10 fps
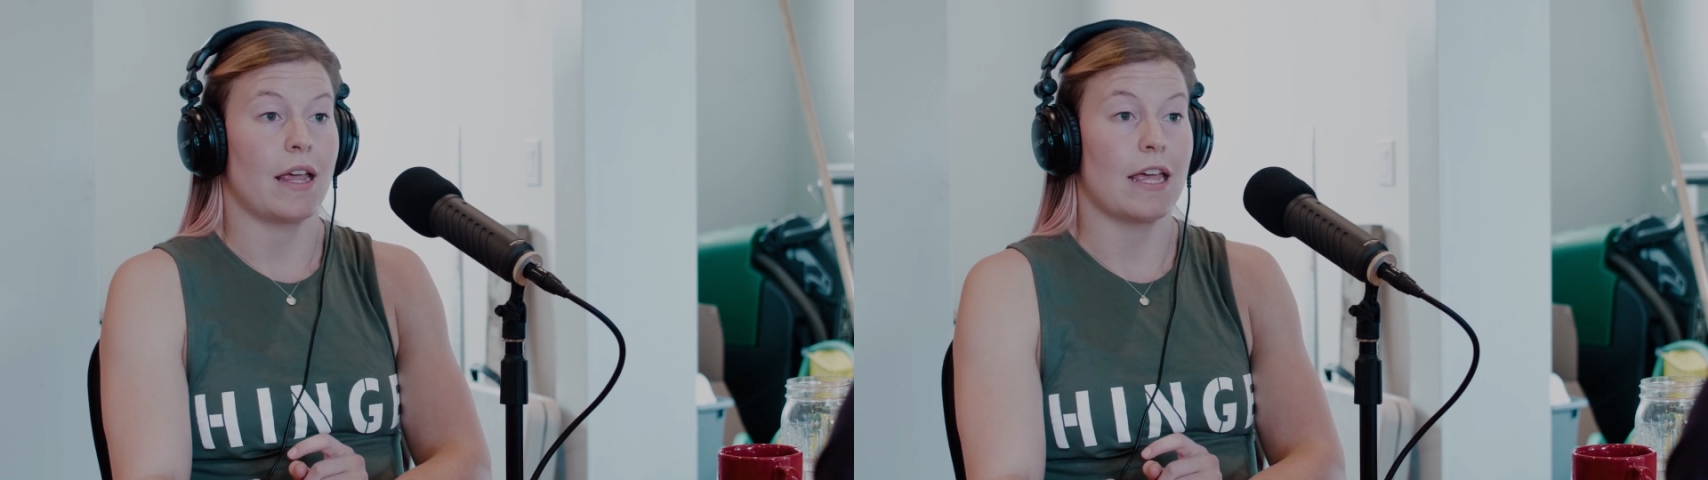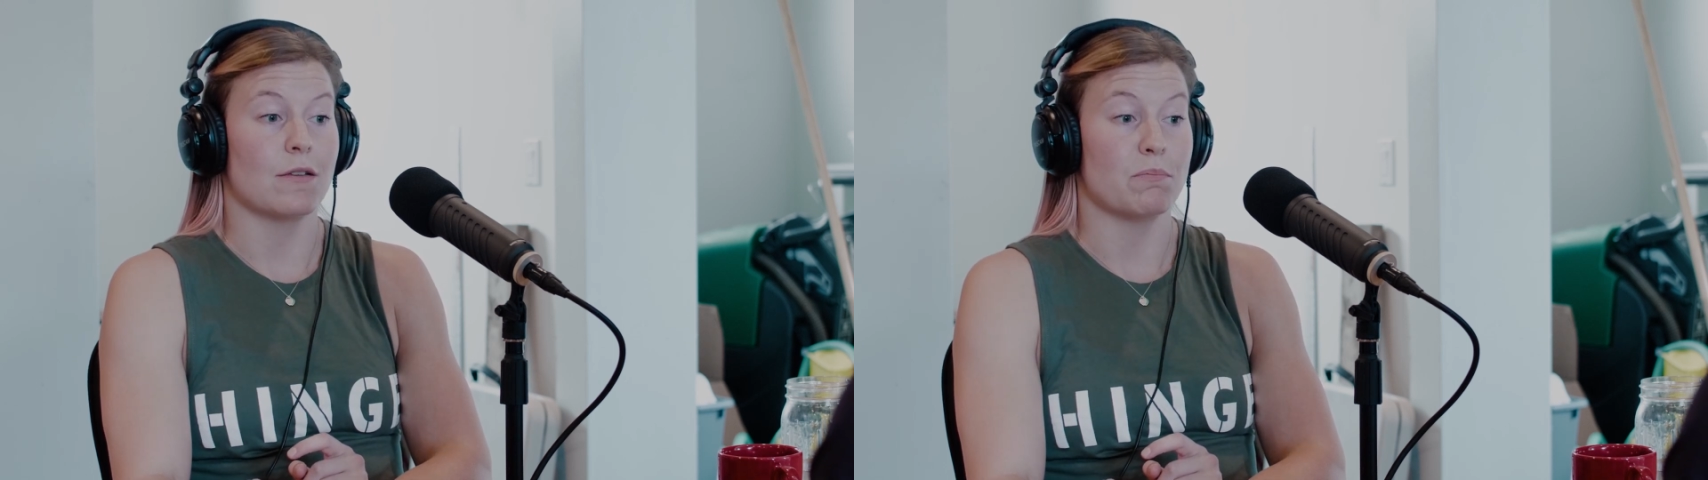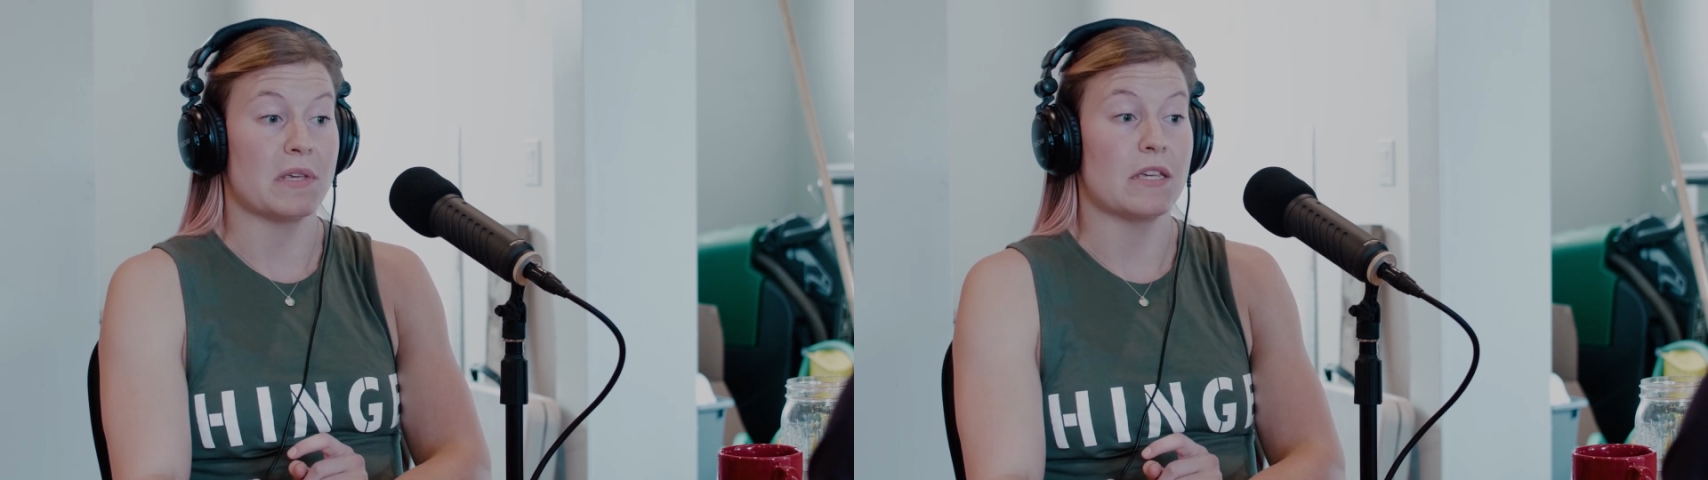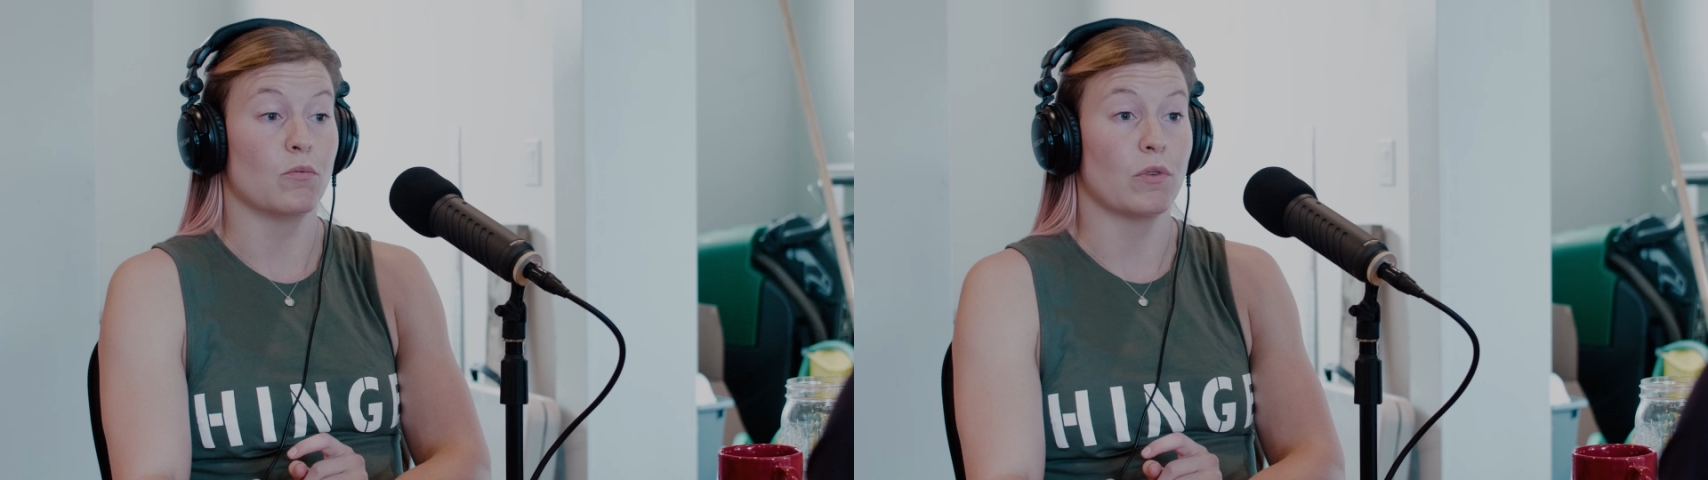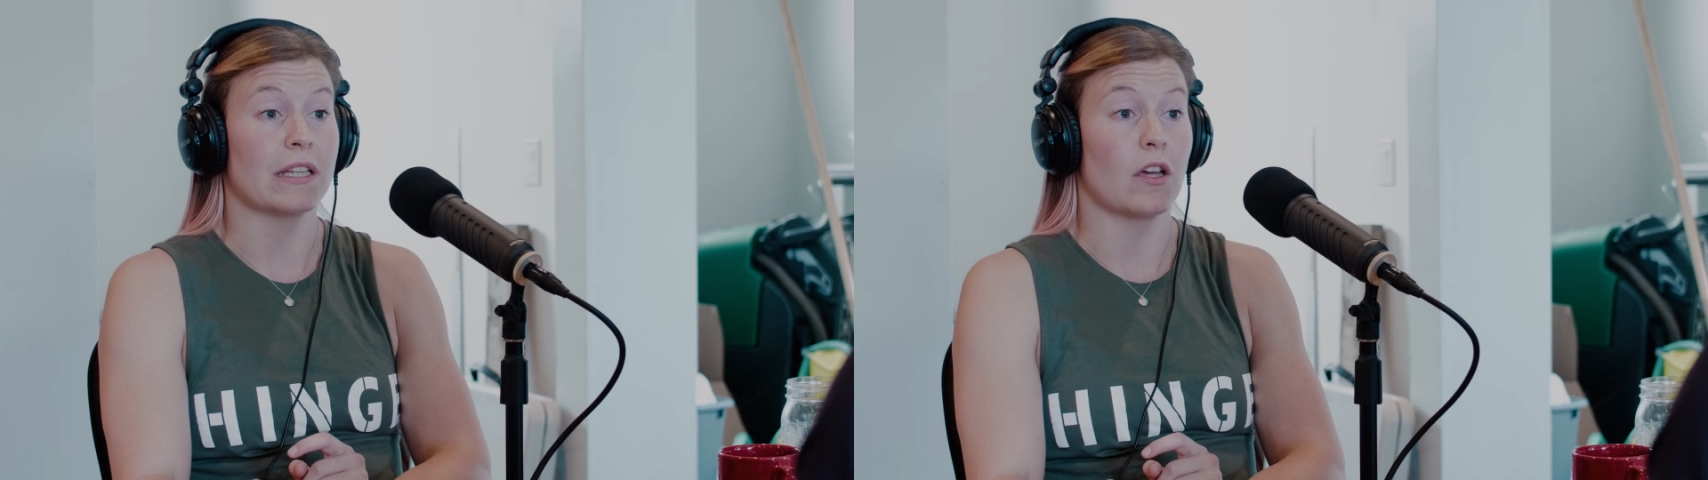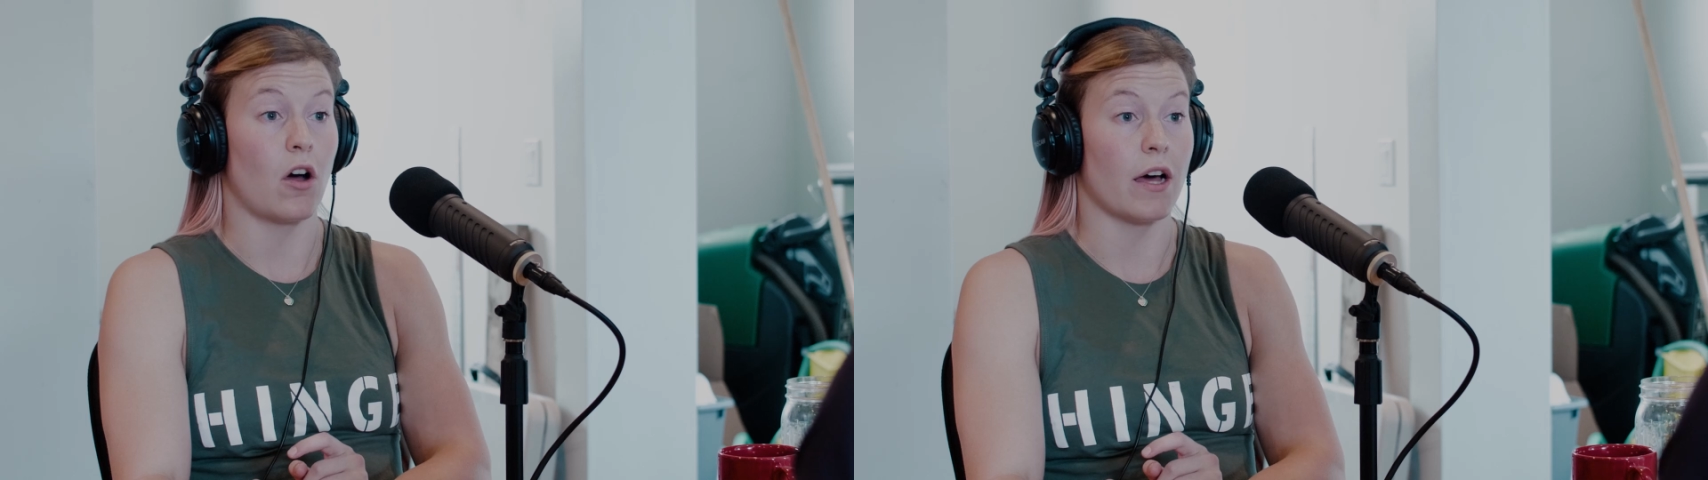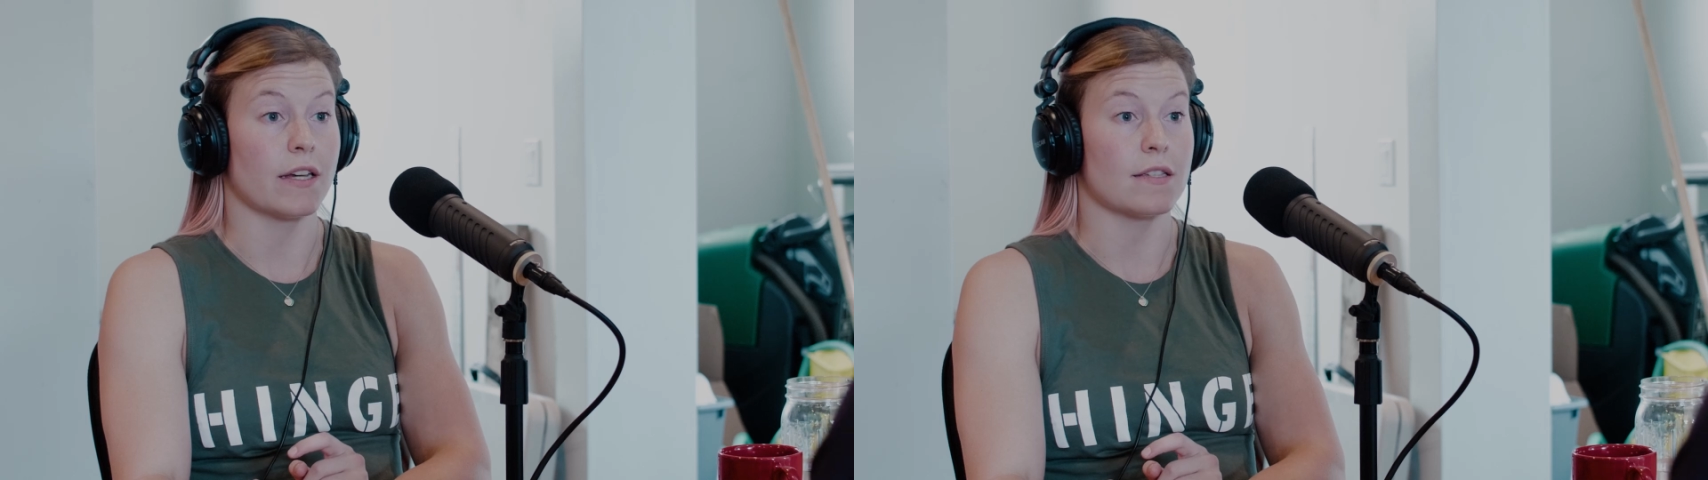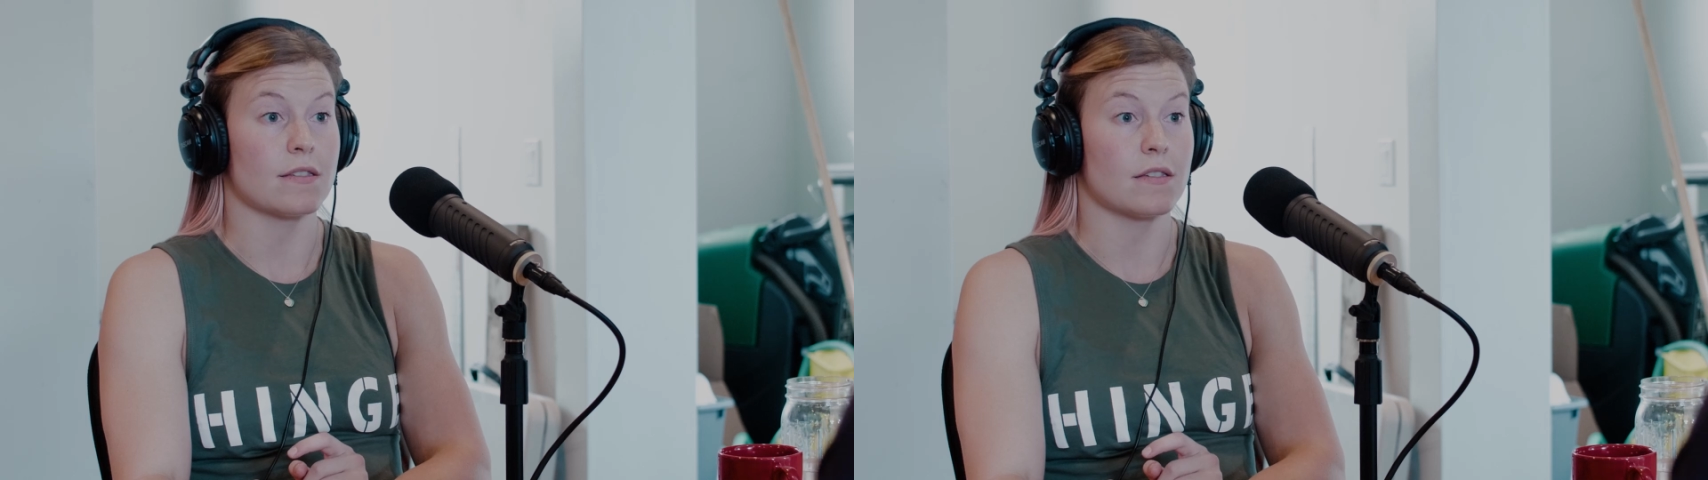and be really
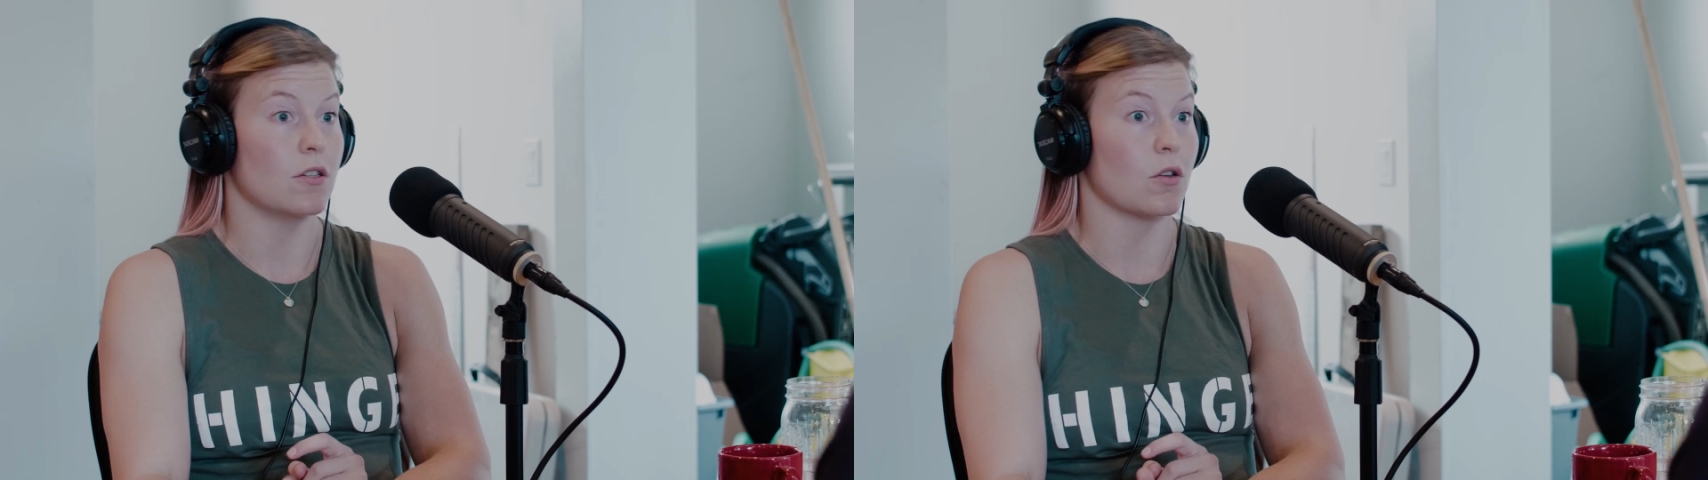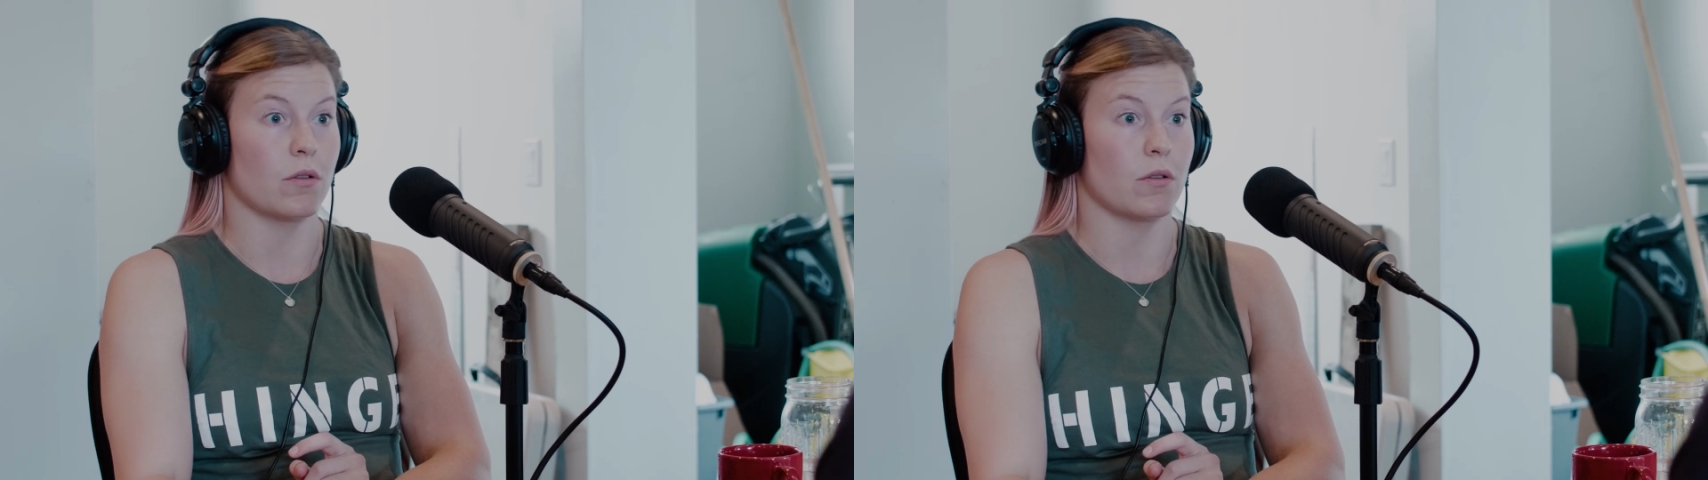honest.